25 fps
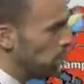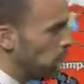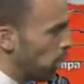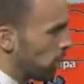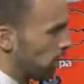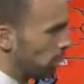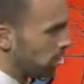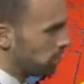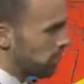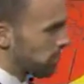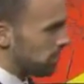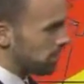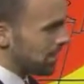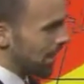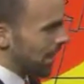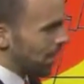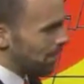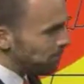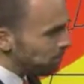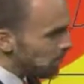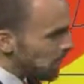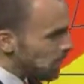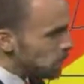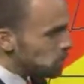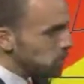part of the
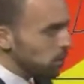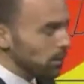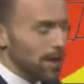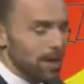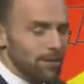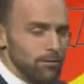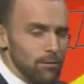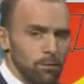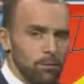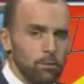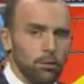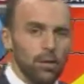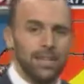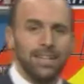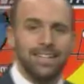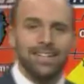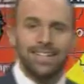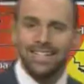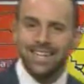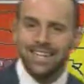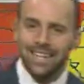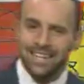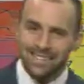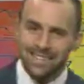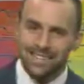state. So we have a pretty
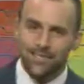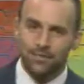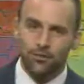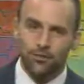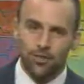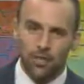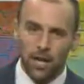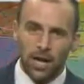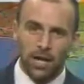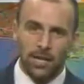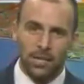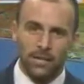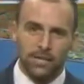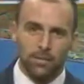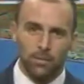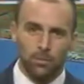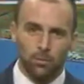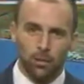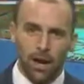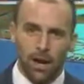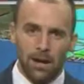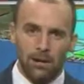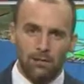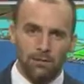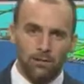decent shot at some
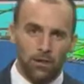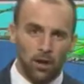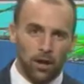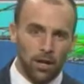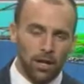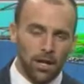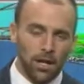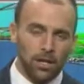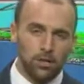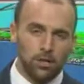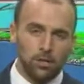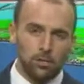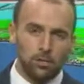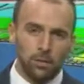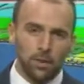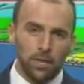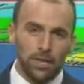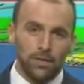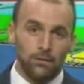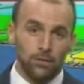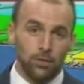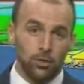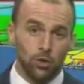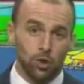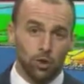rainfall. I do
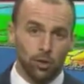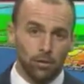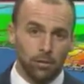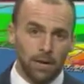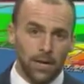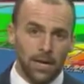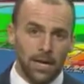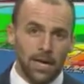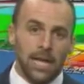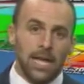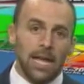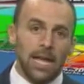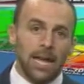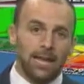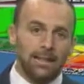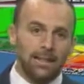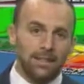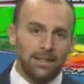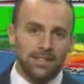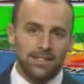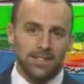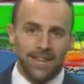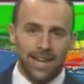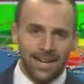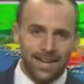believe it's going to be in the
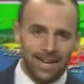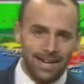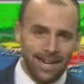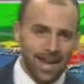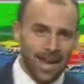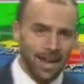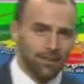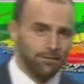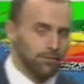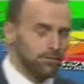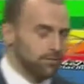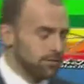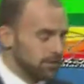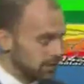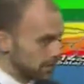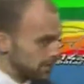second half of the